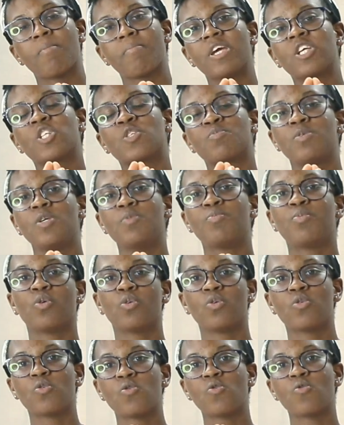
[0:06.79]
what makes
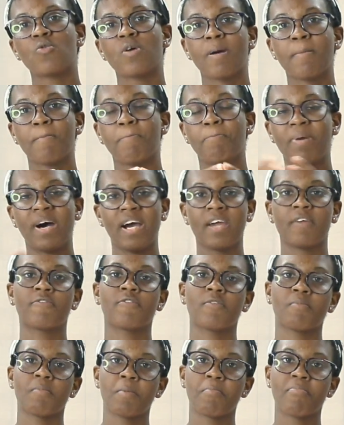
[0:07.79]
people buy
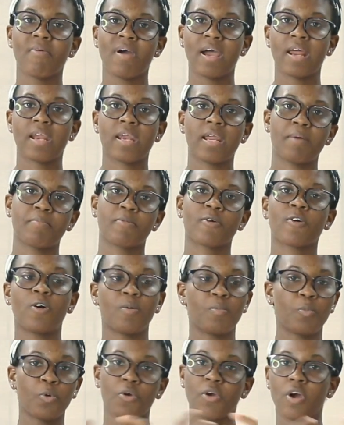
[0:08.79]
from a brand and
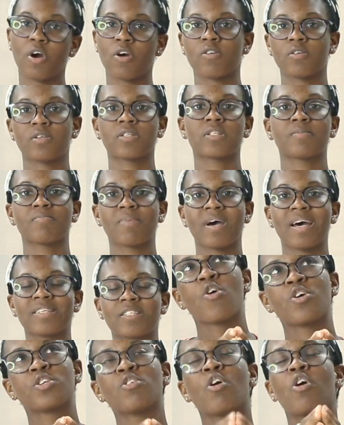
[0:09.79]
become loyal
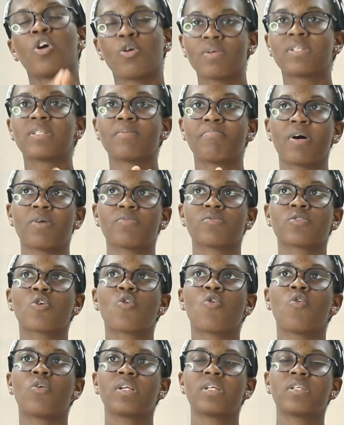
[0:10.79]
customers, it's not always about the
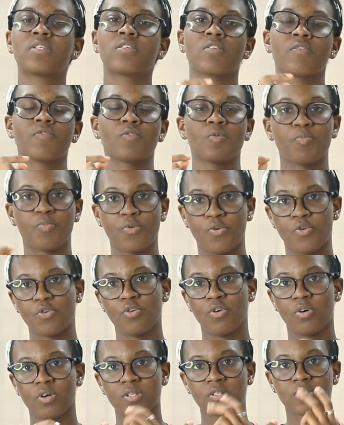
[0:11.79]
quality of the
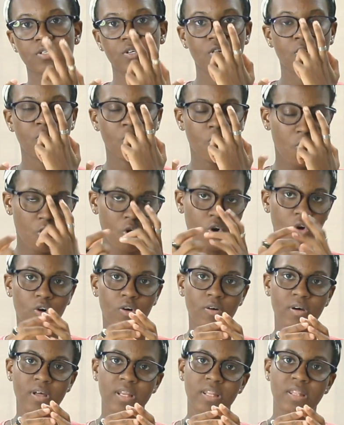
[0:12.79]
product
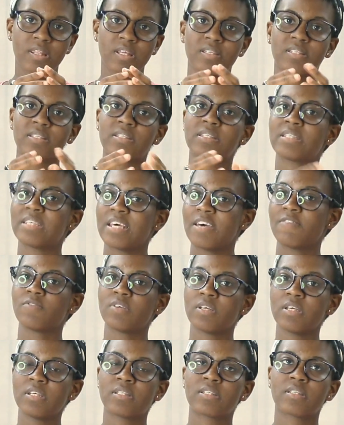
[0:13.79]
or the
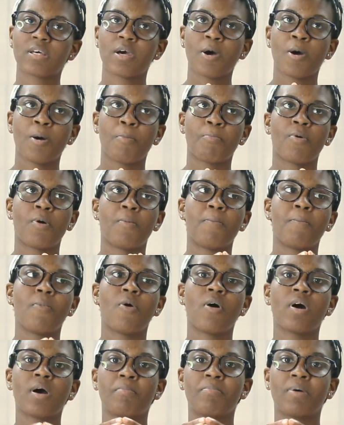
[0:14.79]
service, but
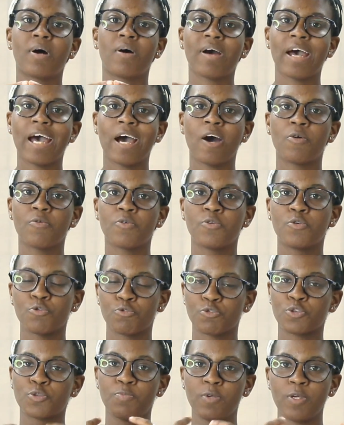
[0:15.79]
more about how
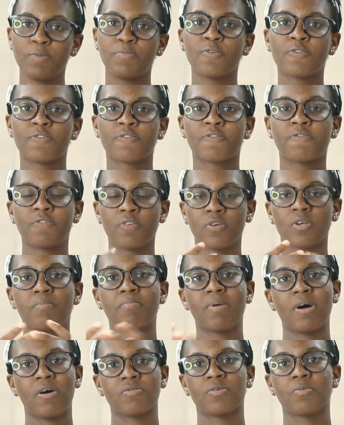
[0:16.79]
those people feel
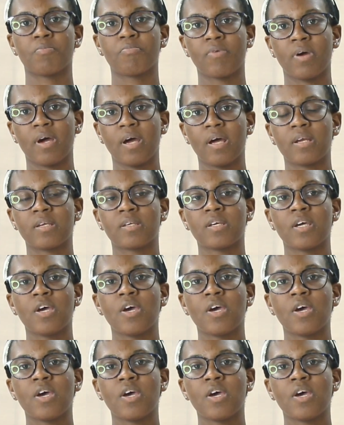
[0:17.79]
about the brand.